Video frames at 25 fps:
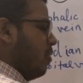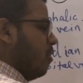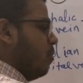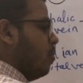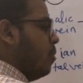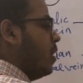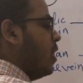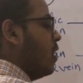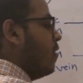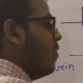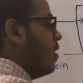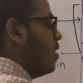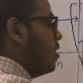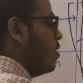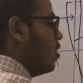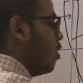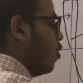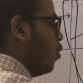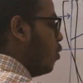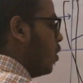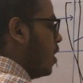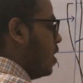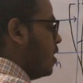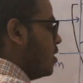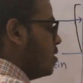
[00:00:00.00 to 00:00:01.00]
will be giving the
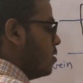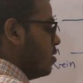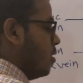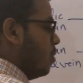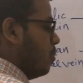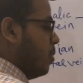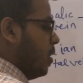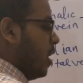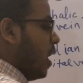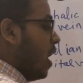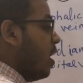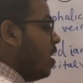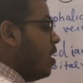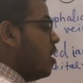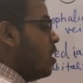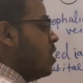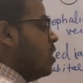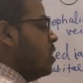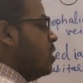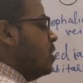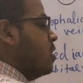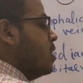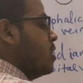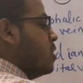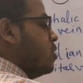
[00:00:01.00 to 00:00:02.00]
cutaneous supply.
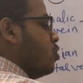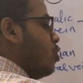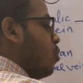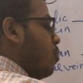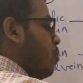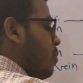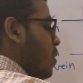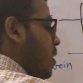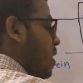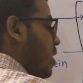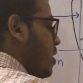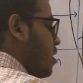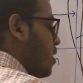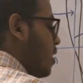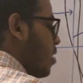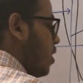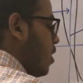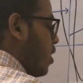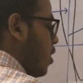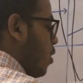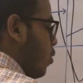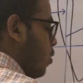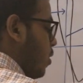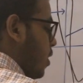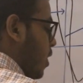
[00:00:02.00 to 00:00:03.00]
So
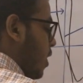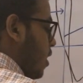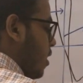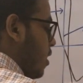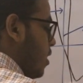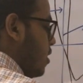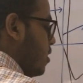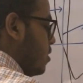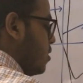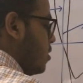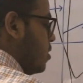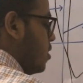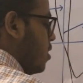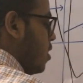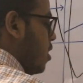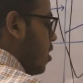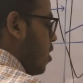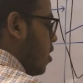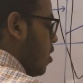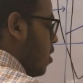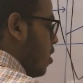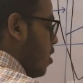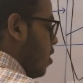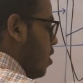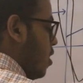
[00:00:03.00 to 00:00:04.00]
medial cutaneous
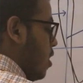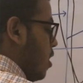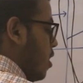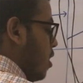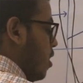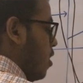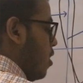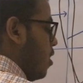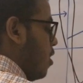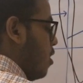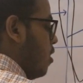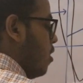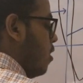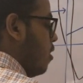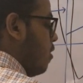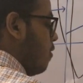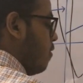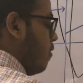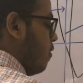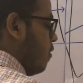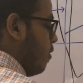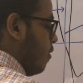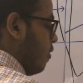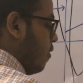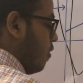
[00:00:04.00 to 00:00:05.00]
nerve